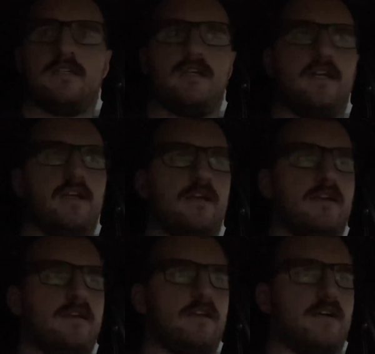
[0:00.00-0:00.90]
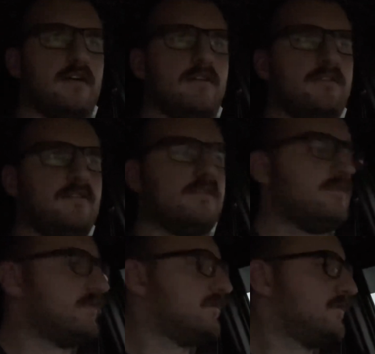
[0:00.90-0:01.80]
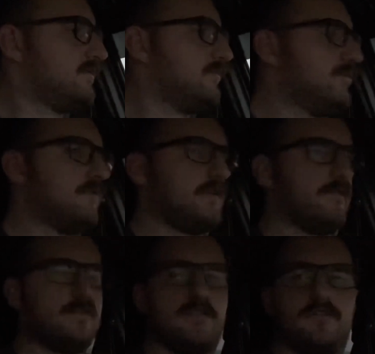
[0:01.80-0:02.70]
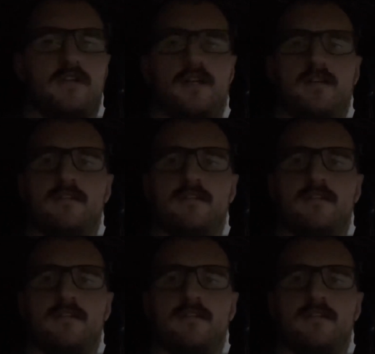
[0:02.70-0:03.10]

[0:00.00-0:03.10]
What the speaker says: and we'll give this a try.